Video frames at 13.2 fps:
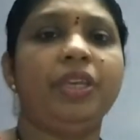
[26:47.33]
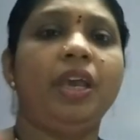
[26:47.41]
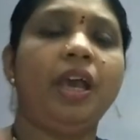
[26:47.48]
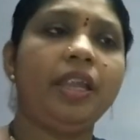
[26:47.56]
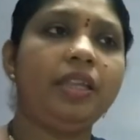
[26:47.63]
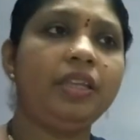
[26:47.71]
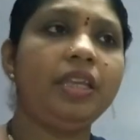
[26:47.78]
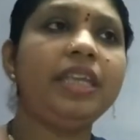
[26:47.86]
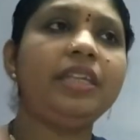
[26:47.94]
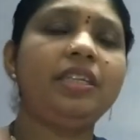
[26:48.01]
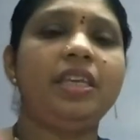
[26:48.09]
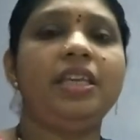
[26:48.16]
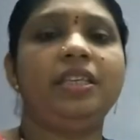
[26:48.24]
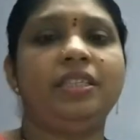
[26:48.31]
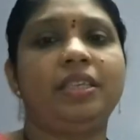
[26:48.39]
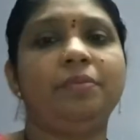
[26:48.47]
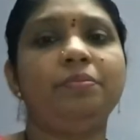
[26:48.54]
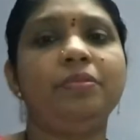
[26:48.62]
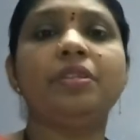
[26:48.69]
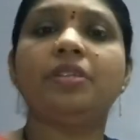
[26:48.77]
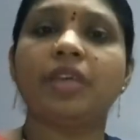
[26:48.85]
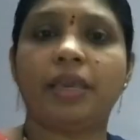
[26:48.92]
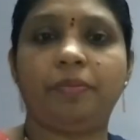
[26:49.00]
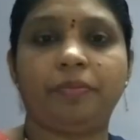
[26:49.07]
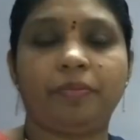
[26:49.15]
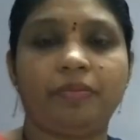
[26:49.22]
and it takes some
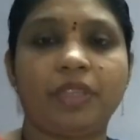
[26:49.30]
time.